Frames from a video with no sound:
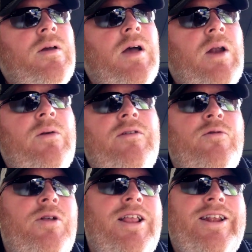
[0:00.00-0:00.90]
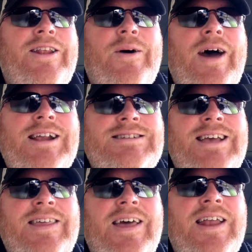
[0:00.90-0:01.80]
I don't even really know how to
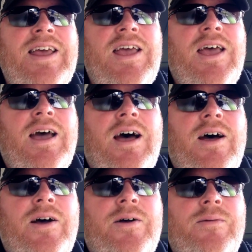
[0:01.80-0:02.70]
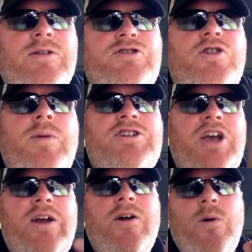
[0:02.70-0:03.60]
say that. There's too much
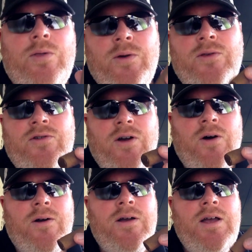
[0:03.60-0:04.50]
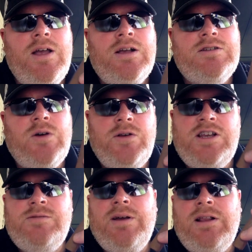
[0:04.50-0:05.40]
air going through the cigar, so it
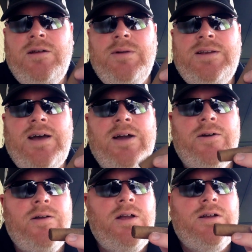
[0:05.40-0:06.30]
needs to be a little bit tighter.